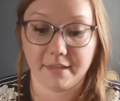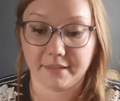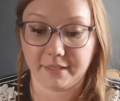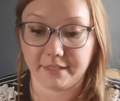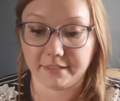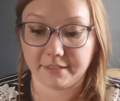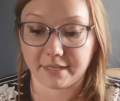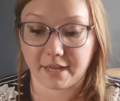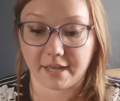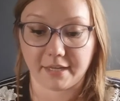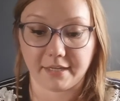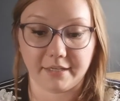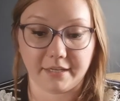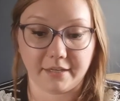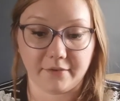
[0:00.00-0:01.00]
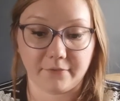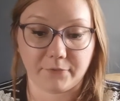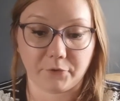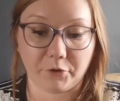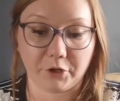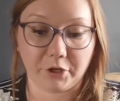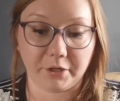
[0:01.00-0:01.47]
These I knit
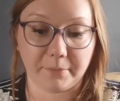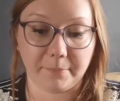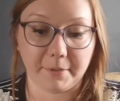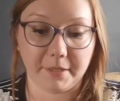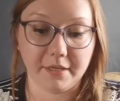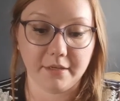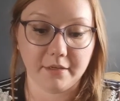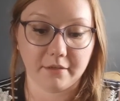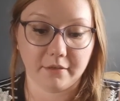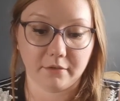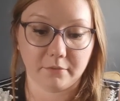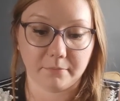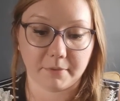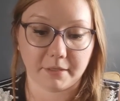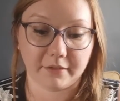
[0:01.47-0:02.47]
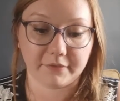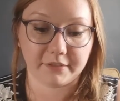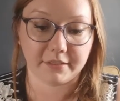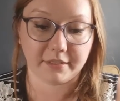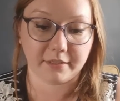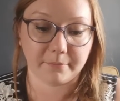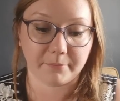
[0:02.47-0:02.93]
for B. You might have
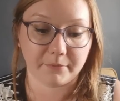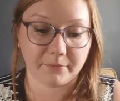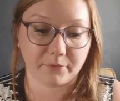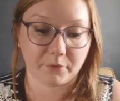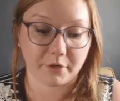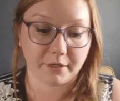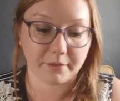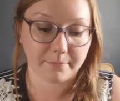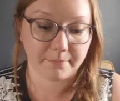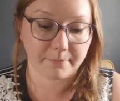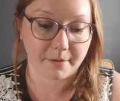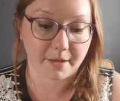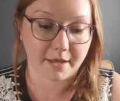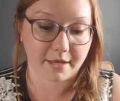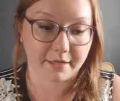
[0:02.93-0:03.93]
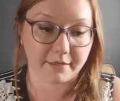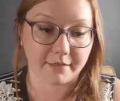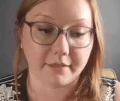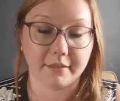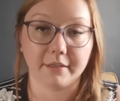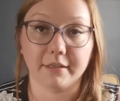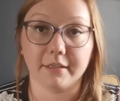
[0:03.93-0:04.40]
seen them before. I
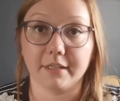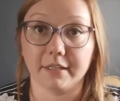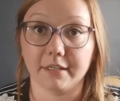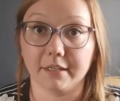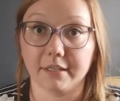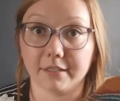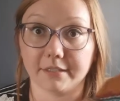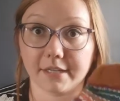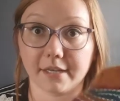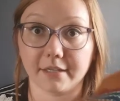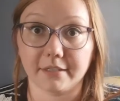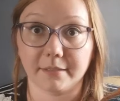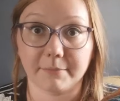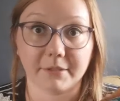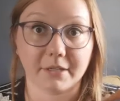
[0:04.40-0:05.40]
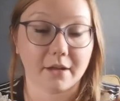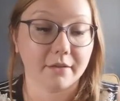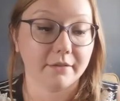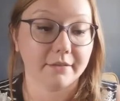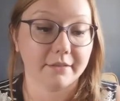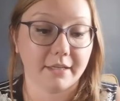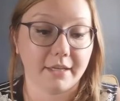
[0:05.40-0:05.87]
knit the exact same
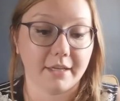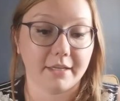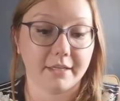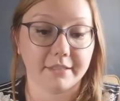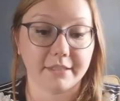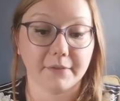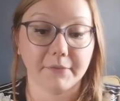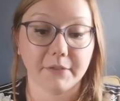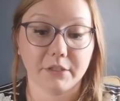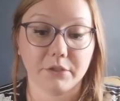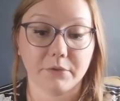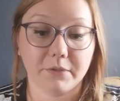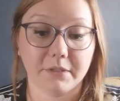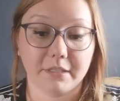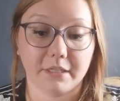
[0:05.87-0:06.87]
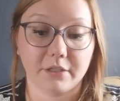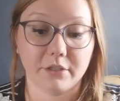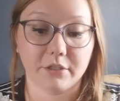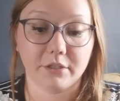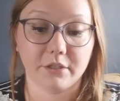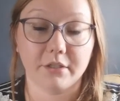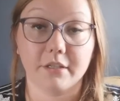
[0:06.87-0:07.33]
socks in a 72
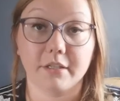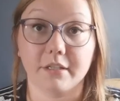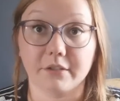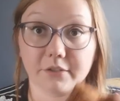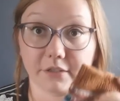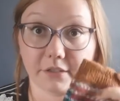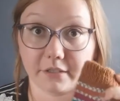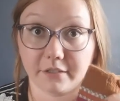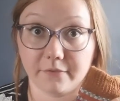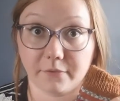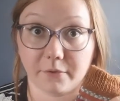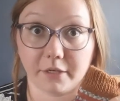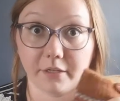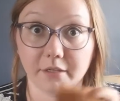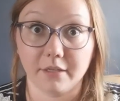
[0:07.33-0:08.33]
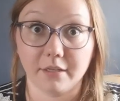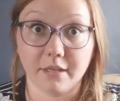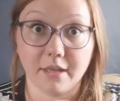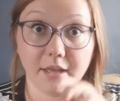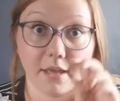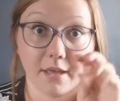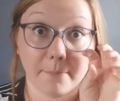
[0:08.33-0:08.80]
stitch. These are 64,
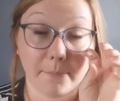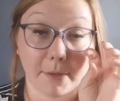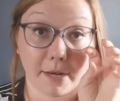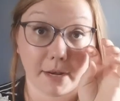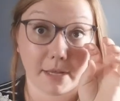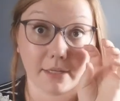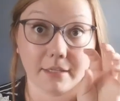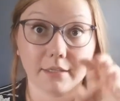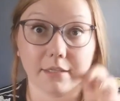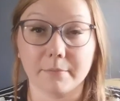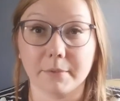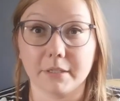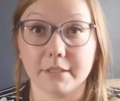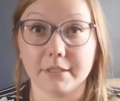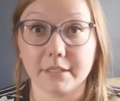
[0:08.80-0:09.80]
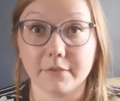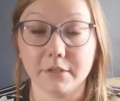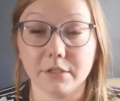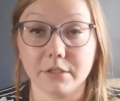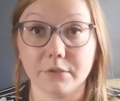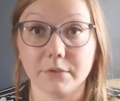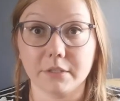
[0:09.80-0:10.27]
but I knit them in a
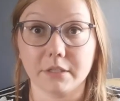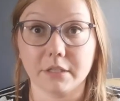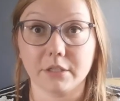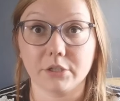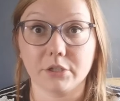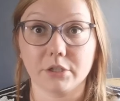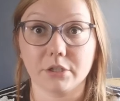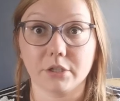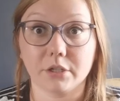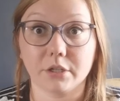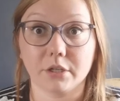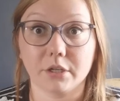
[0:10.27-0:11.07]
72 stitch